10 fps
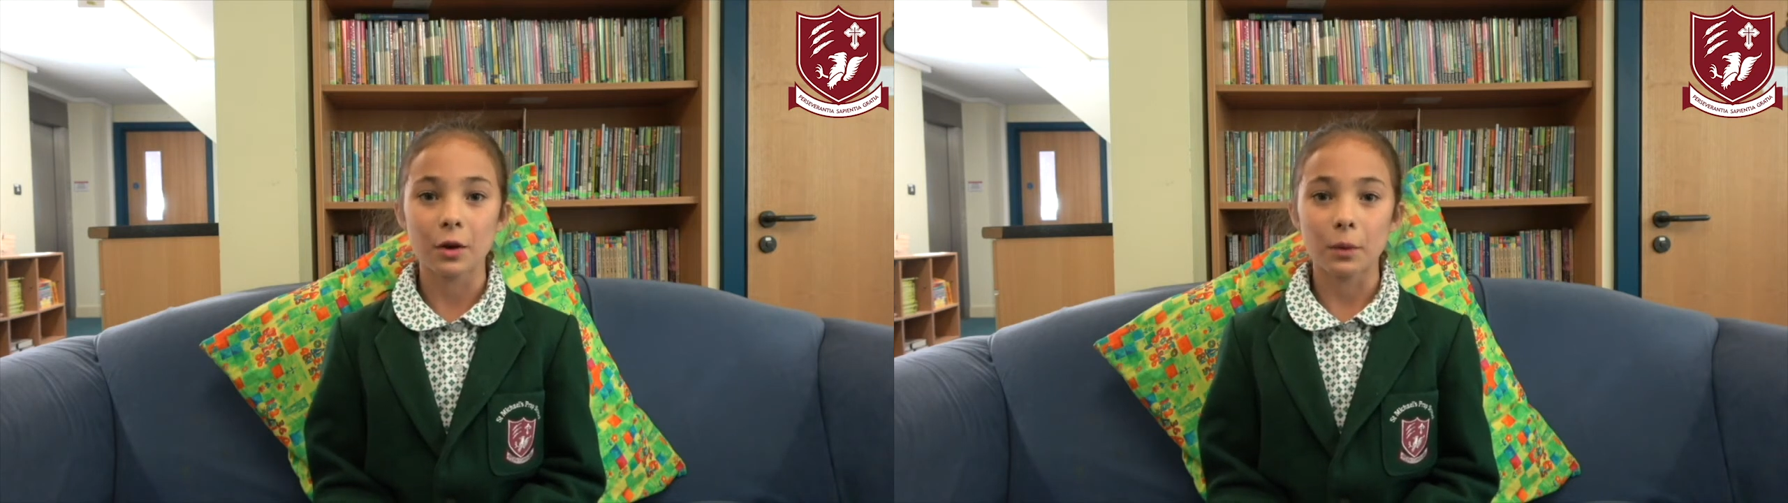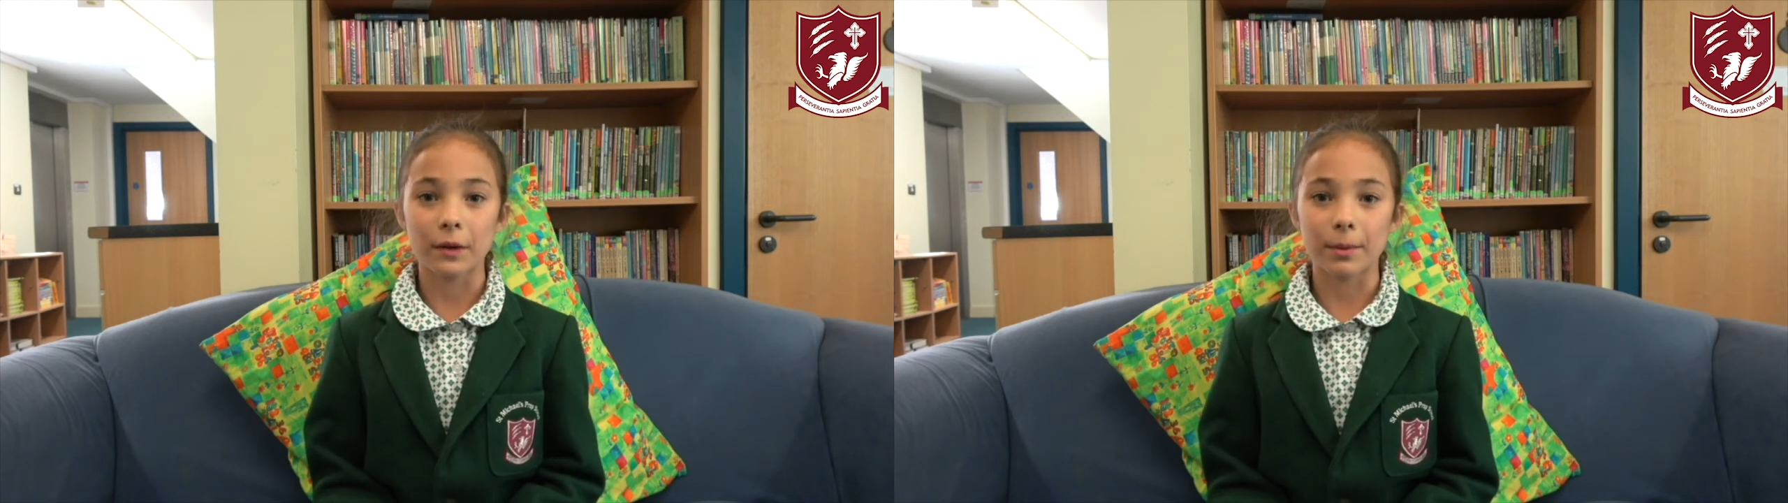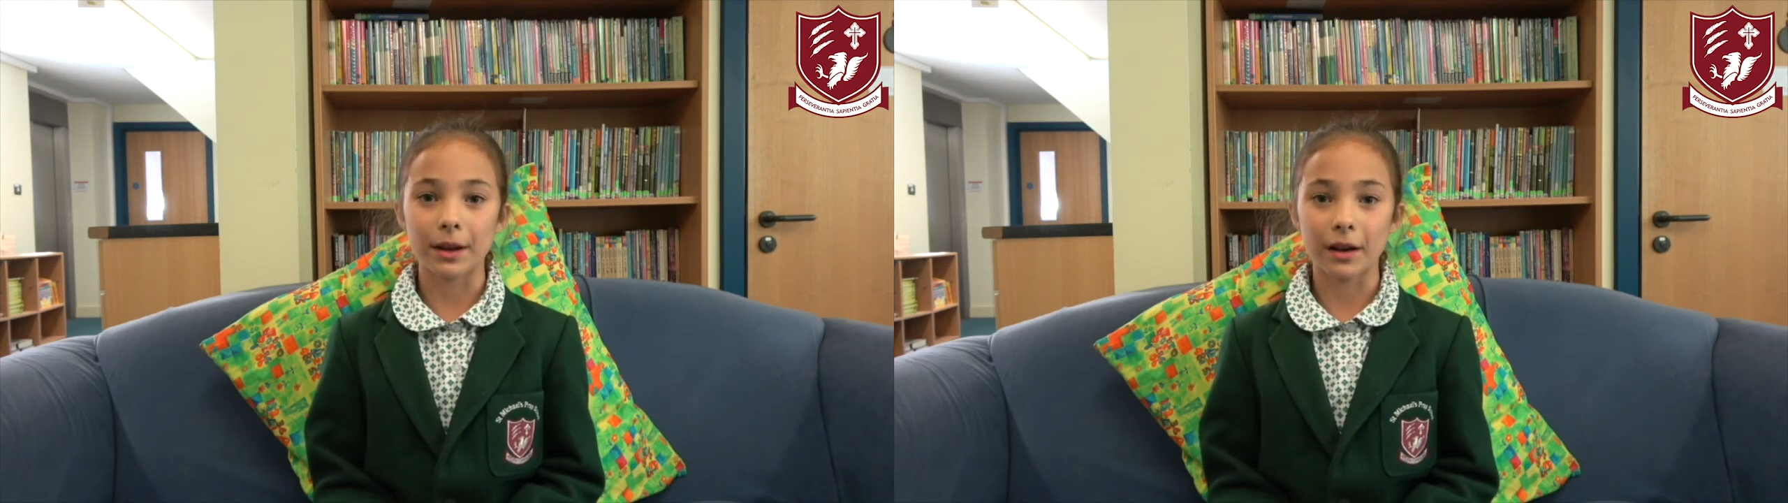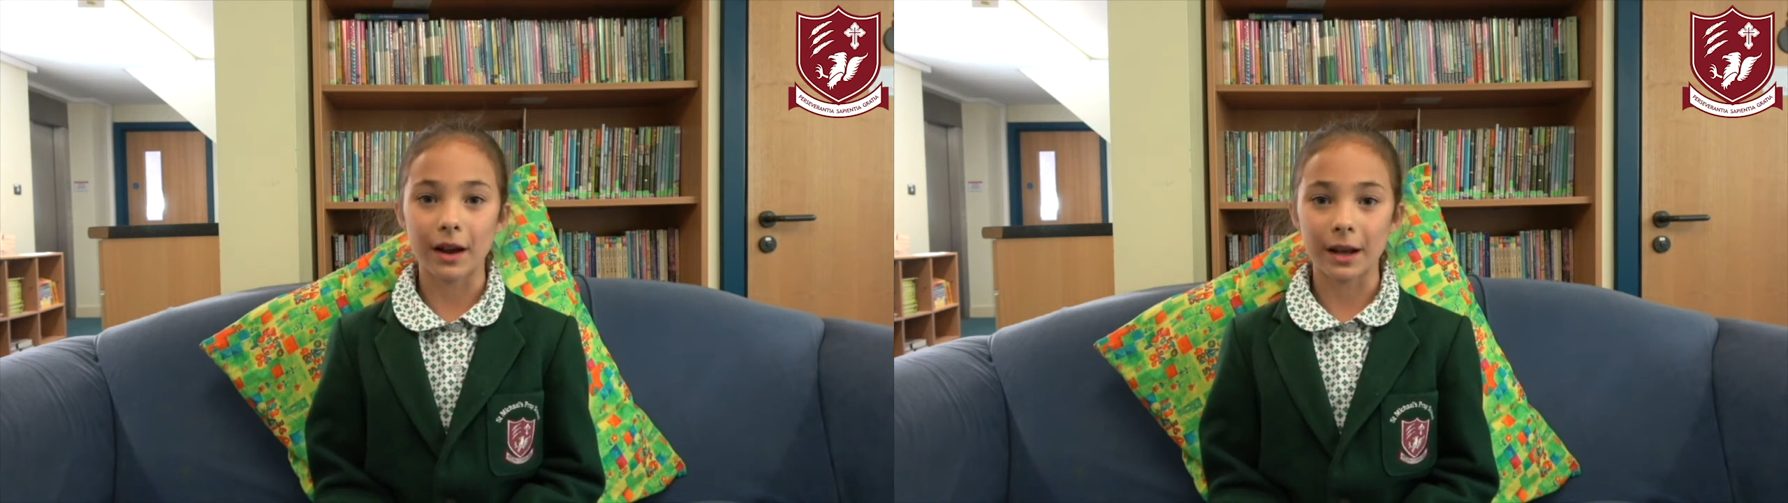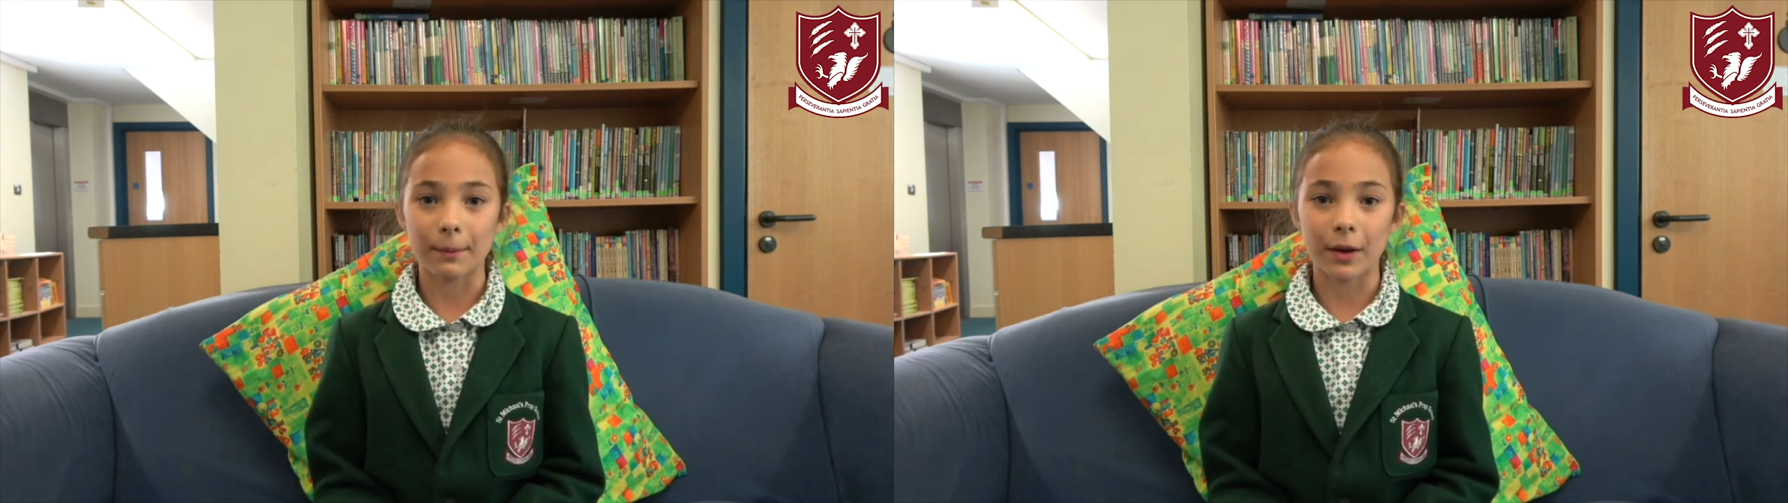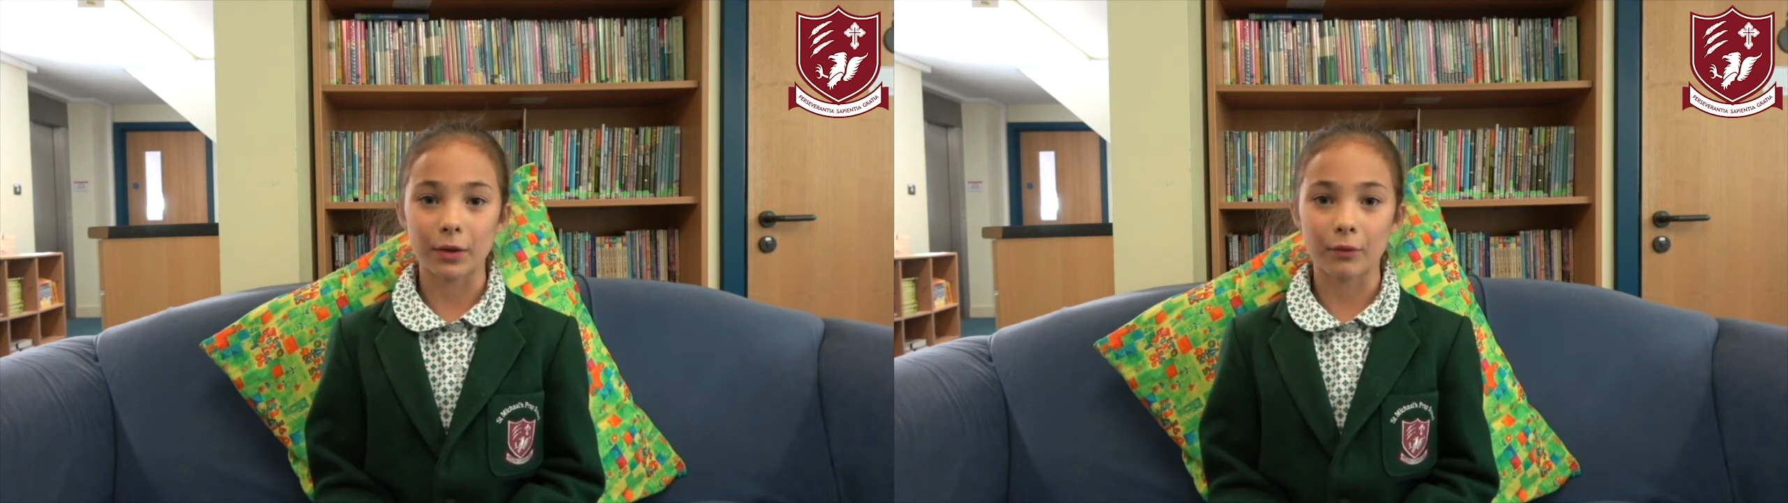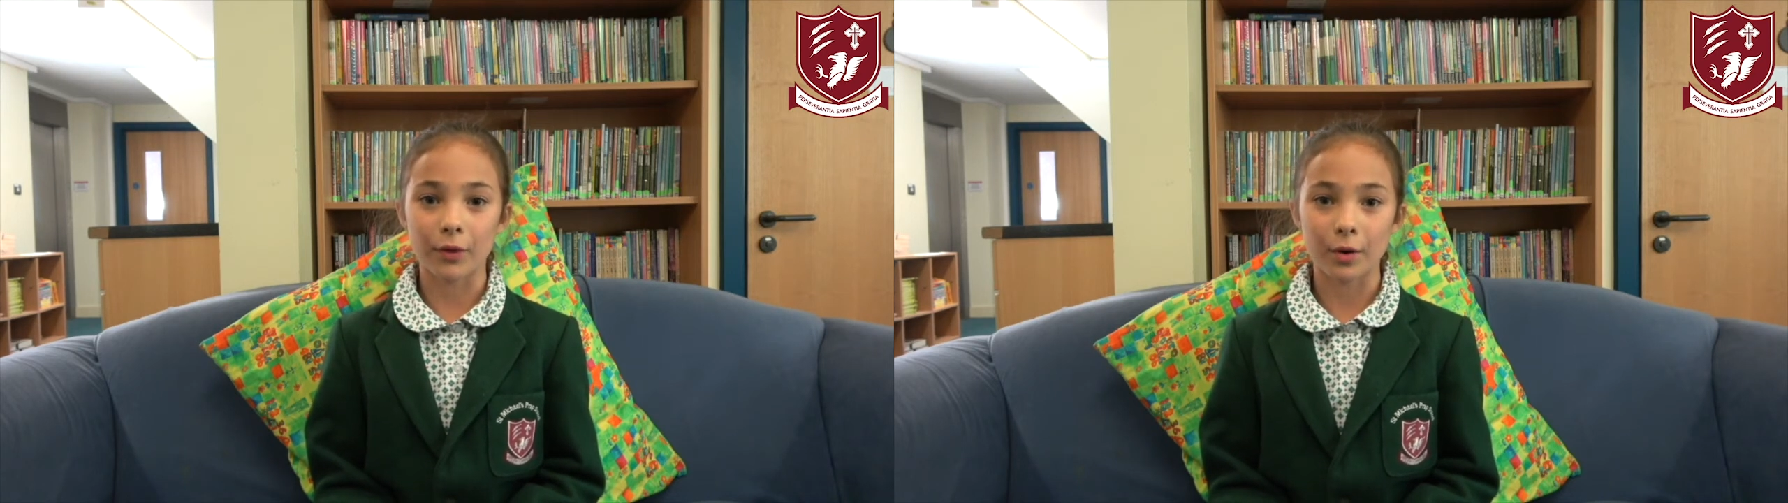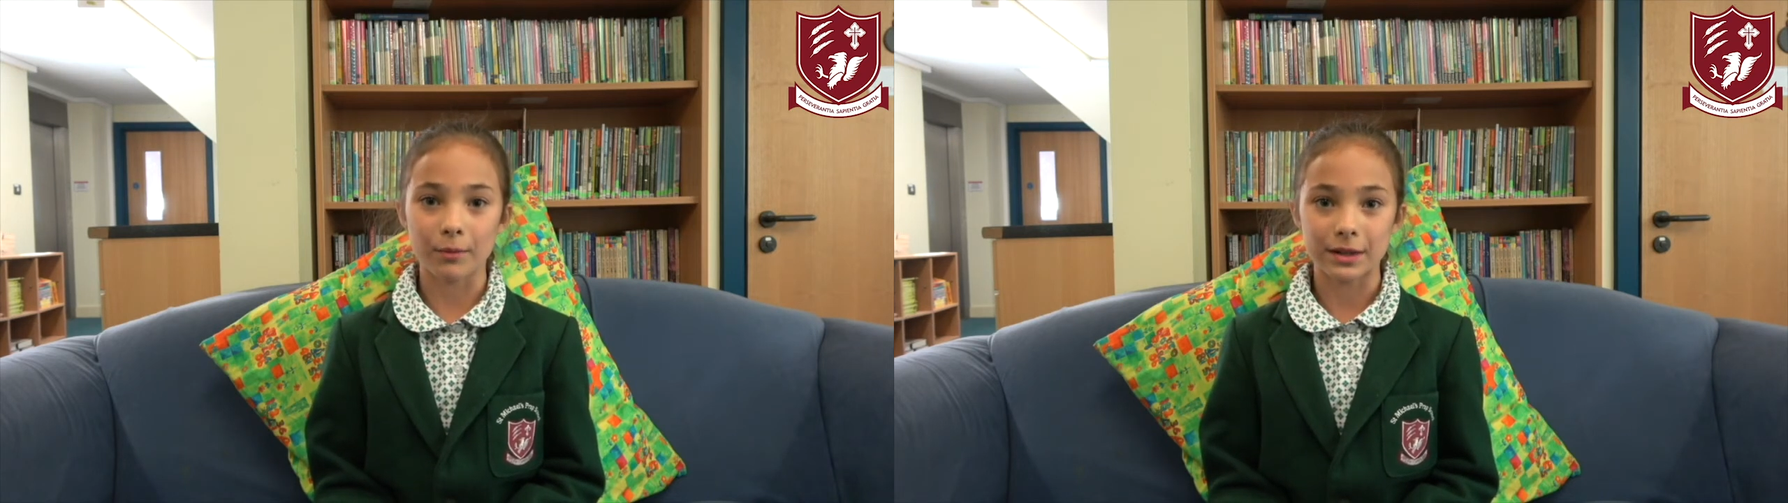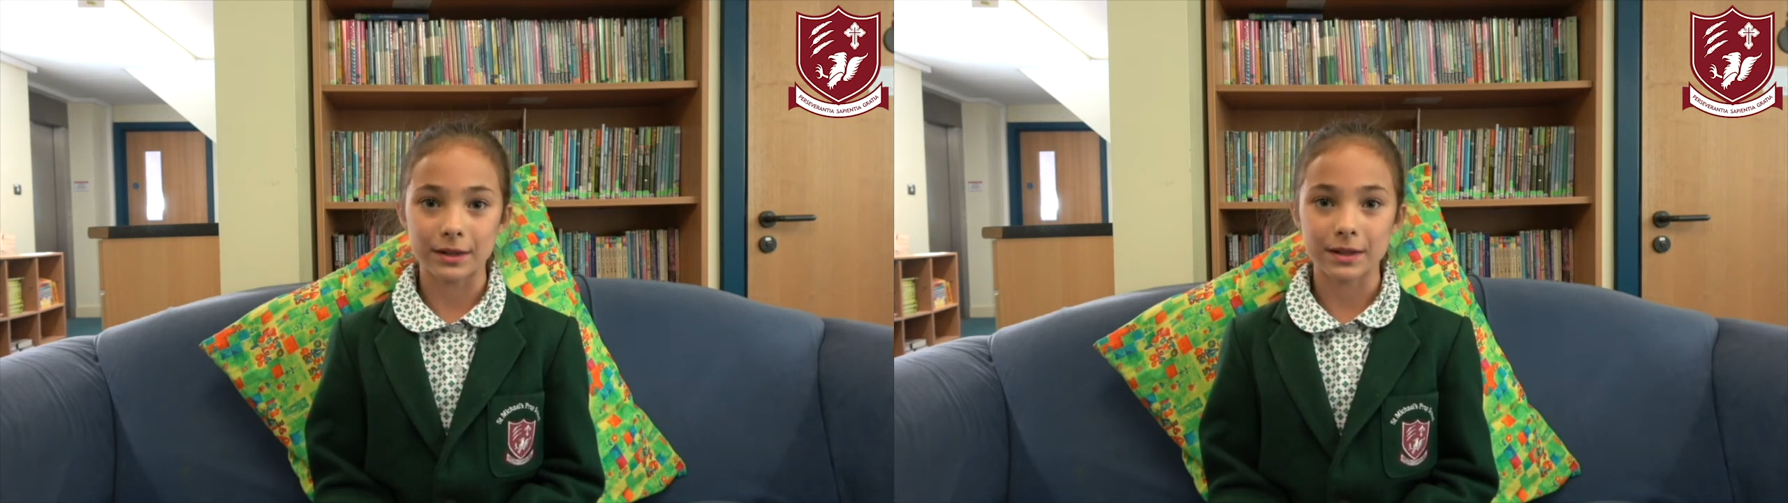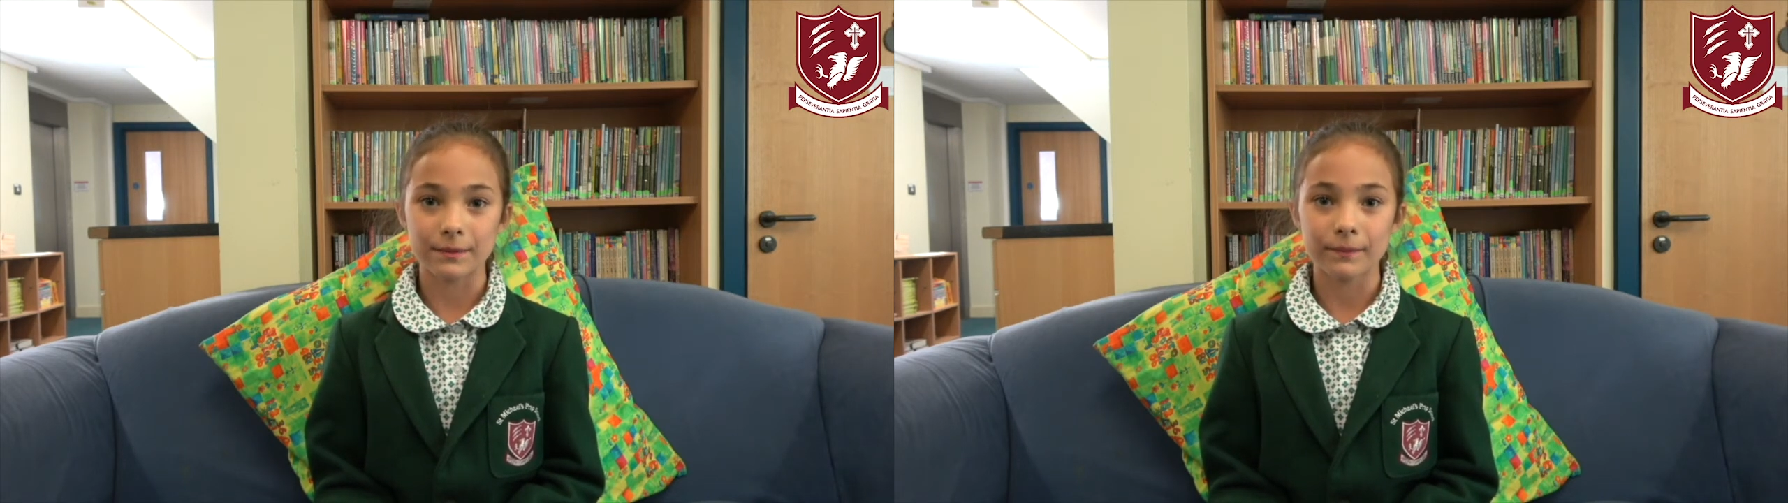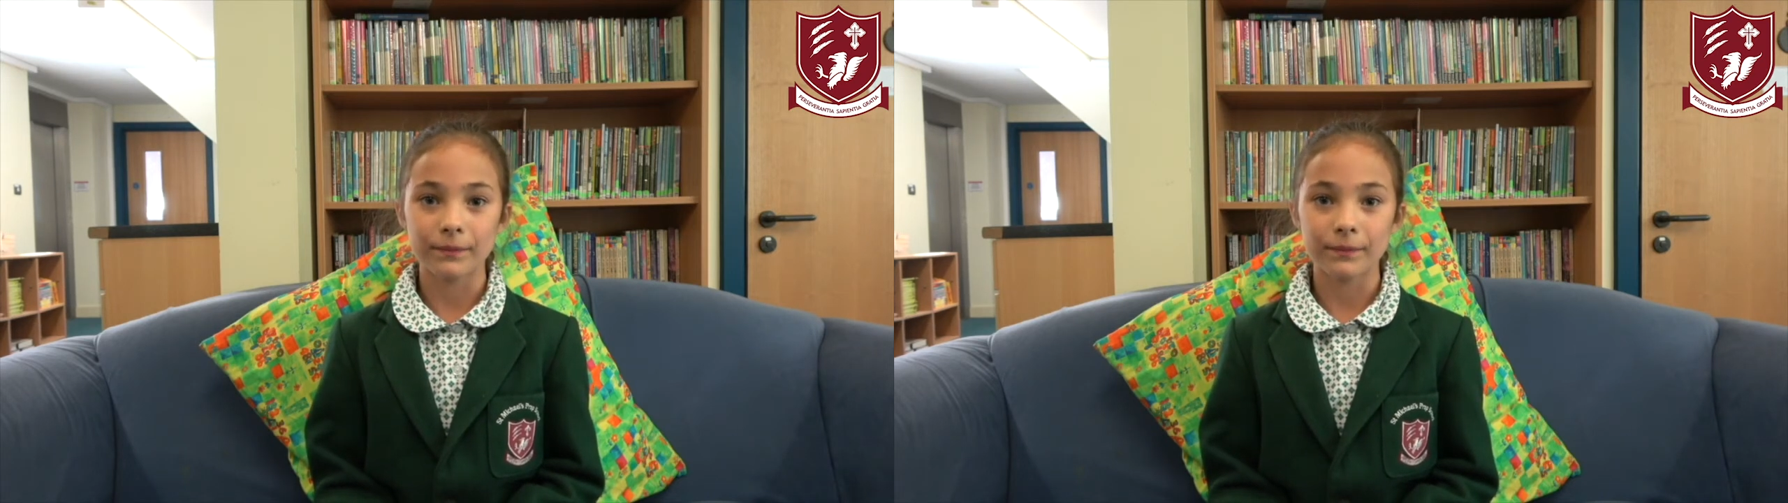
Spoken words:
we've been learning about the Romans.